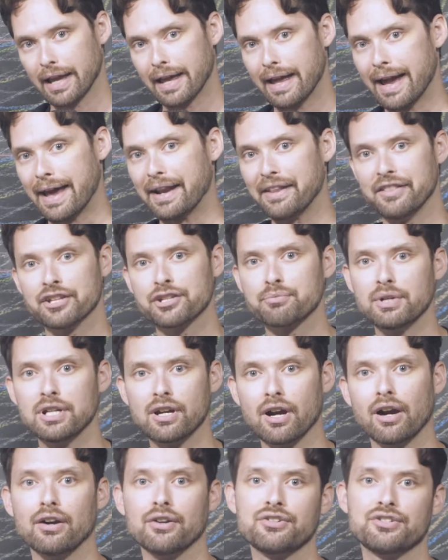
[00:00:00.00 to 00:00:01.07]
And in this
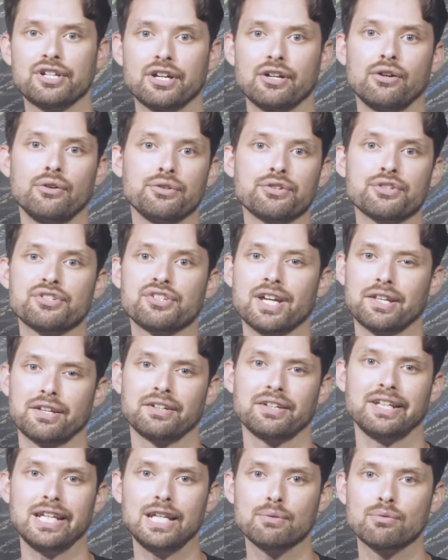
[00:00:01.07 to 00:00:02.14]
regard, shareholders stand
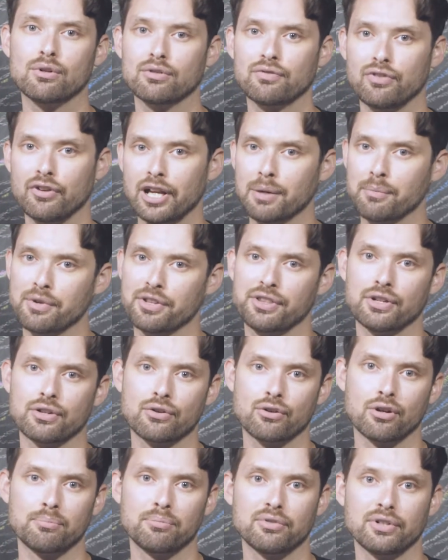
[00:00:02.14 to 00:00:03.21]
on equal footing with the
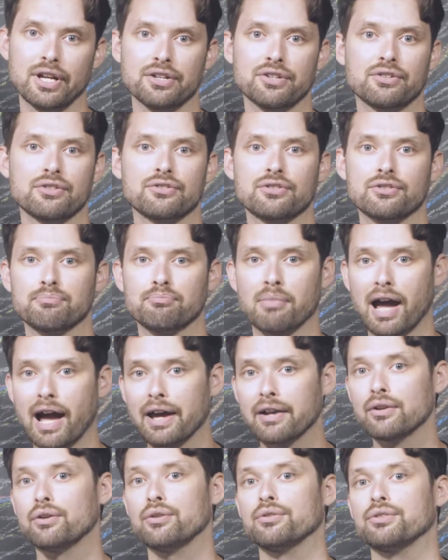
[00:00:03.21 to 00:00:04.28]
corporation's
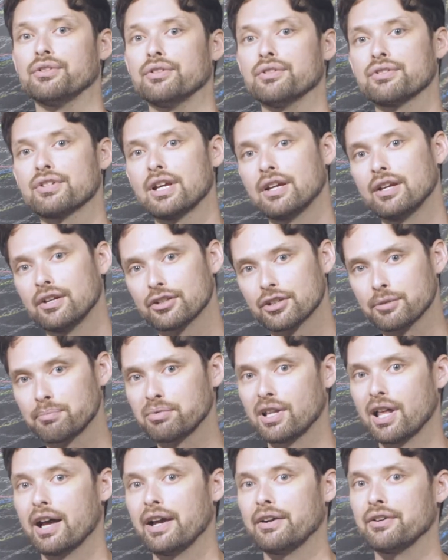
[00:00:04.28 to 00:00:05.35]
bondholders,
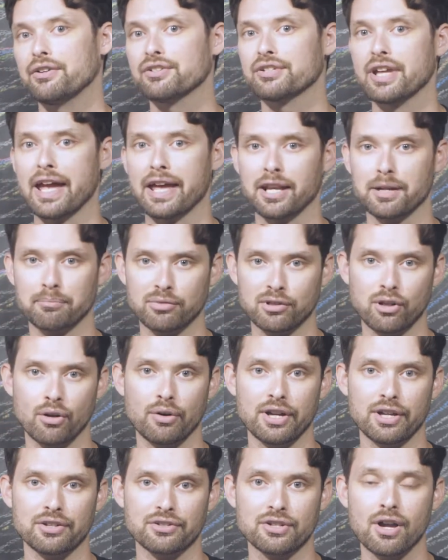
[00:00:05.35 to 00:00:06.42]
suppliers, and
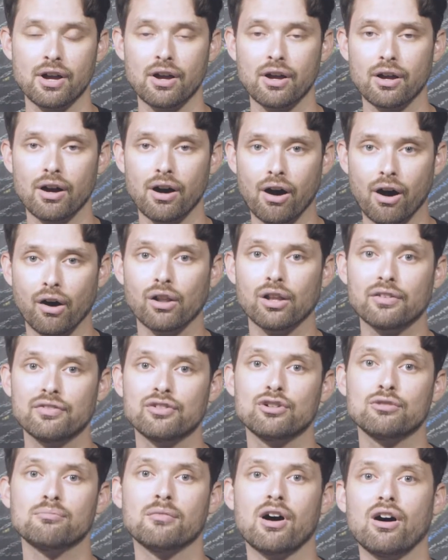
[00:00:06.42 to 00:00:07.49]
employees, all of
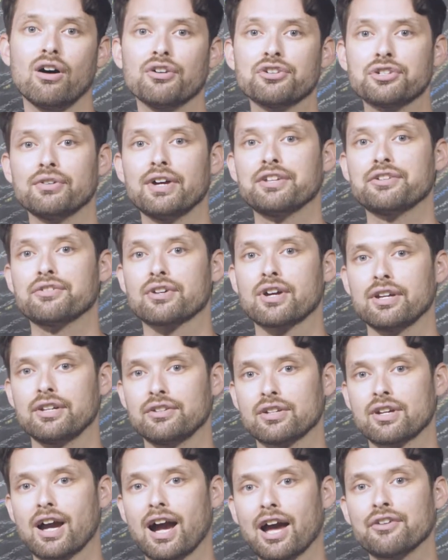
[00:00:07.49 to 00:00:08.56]
whom also enter into
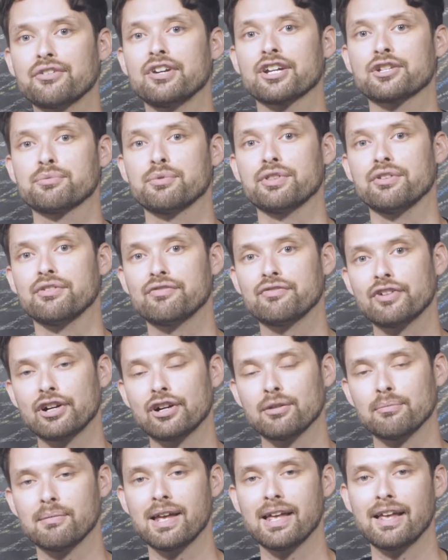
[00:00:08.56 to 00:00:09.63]
contracts with the
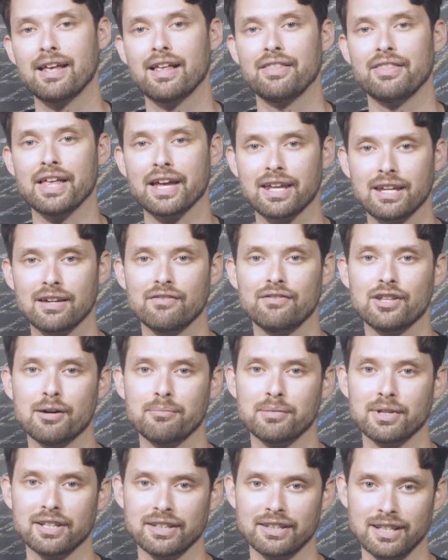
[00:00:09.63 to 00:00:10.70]
firm that give
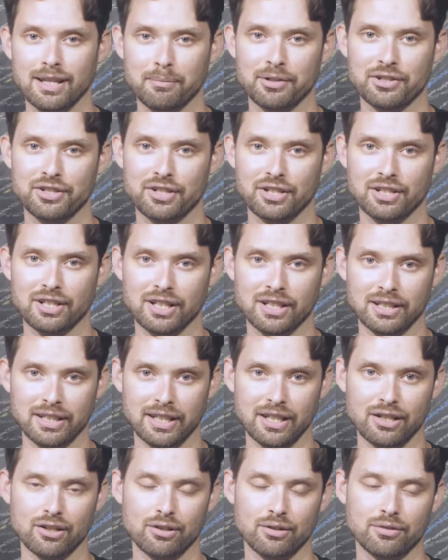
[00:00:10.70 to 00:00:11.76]
them limited
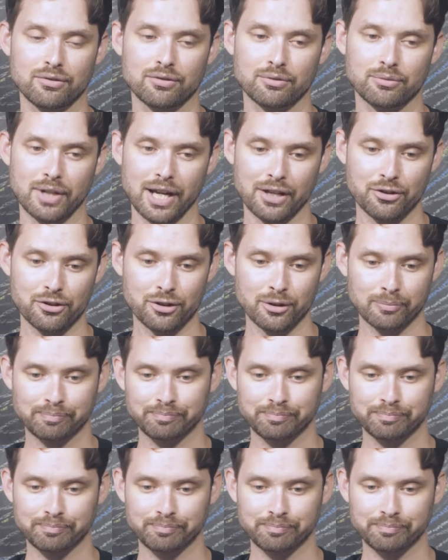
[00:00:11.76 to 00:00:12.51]
legal rights."